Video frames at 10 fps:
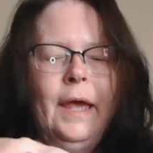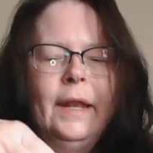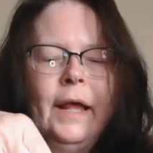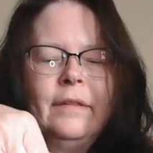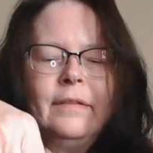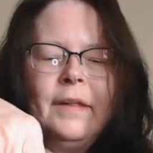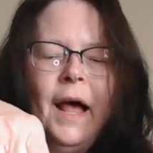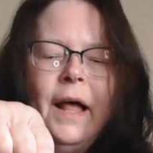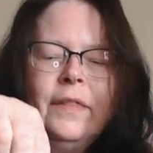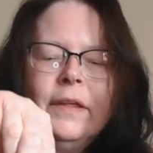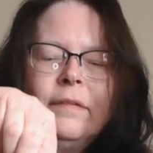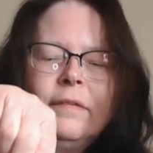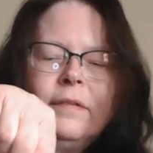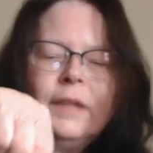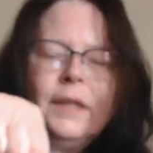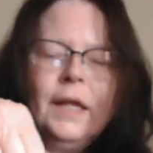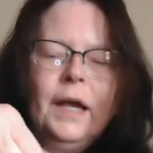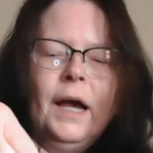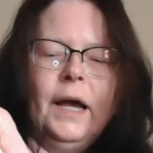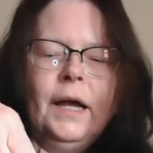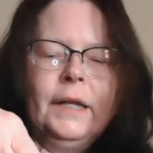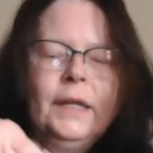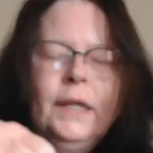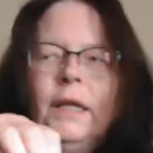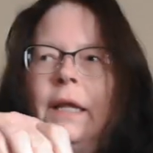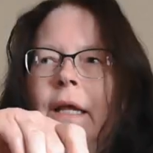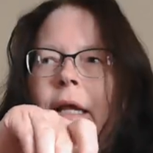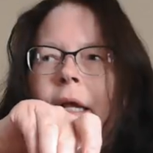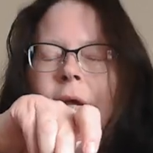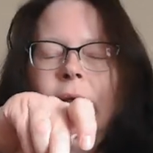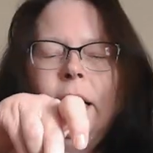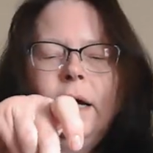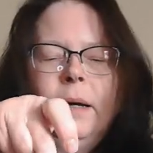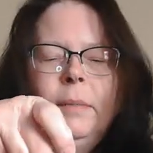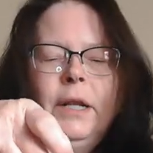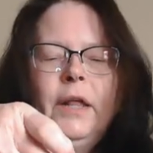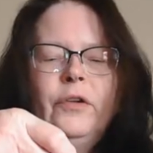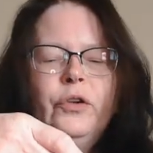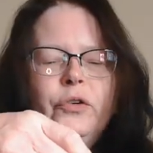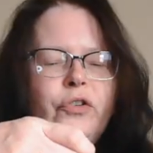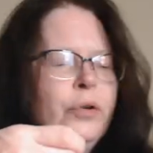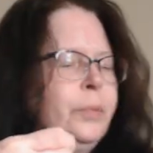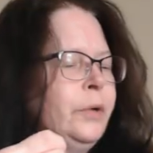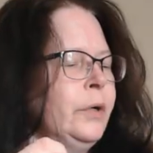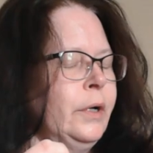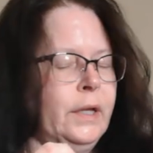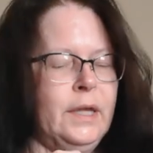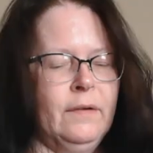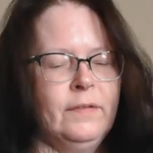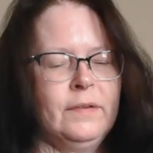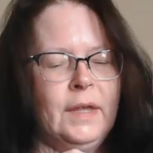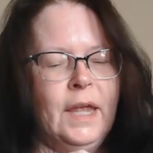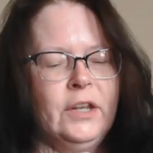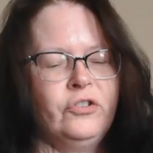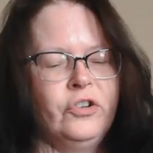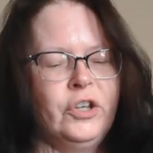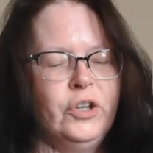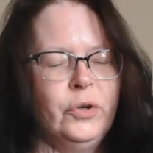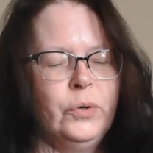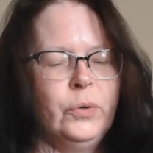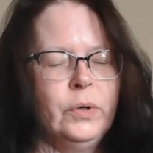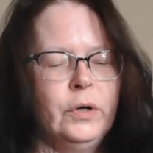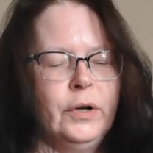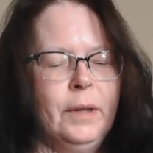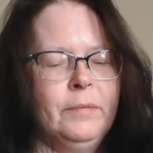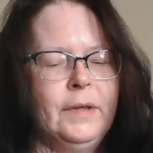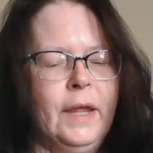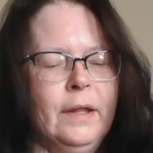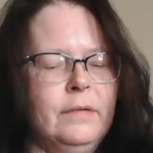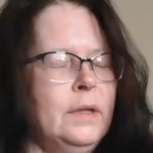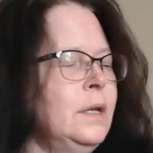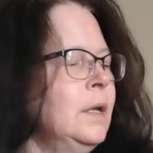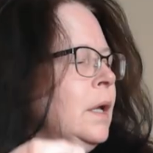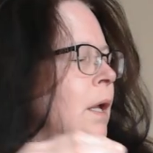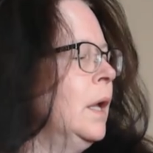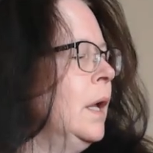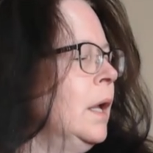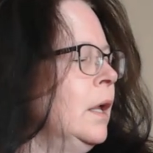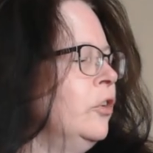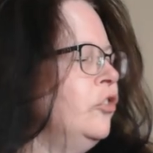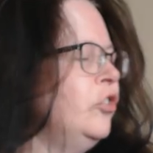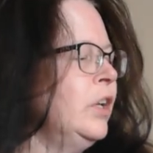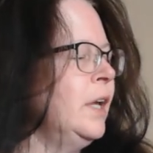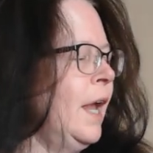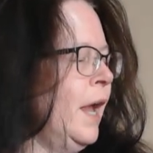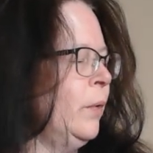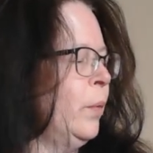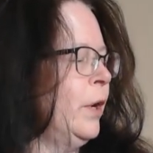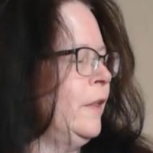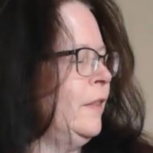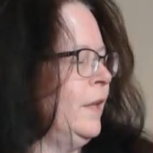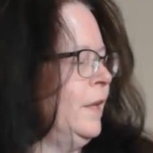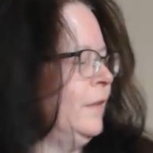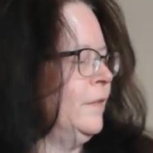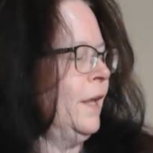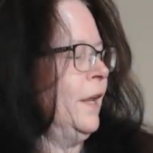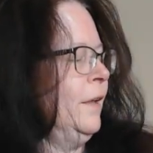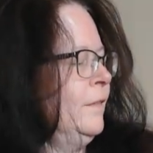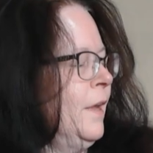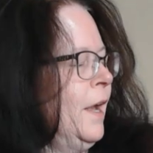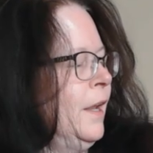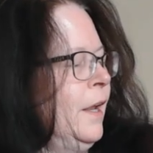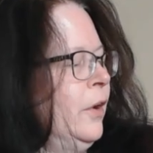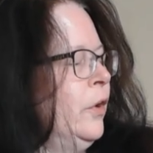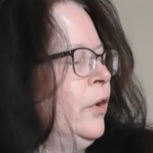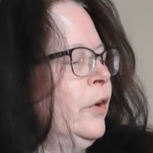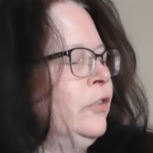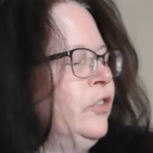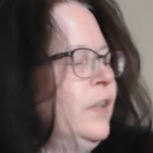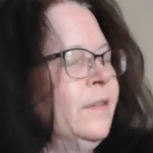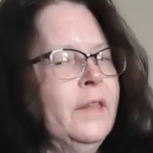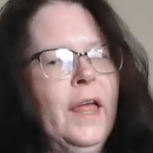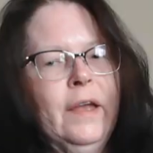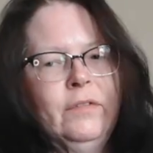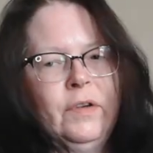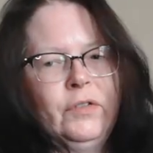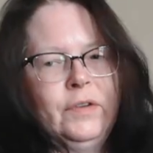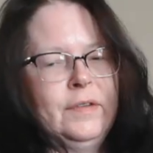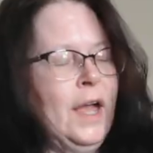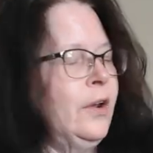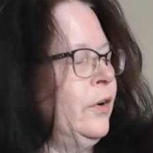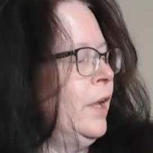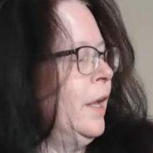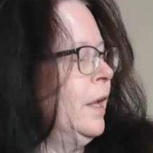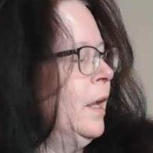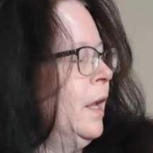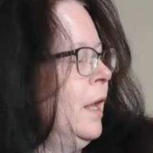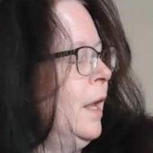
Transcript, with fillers: And I saw this on um, another YouTuber, Gifts HQ. Her name's Nancy. She had one of these, and I saw it on her. She does lives every Saturday.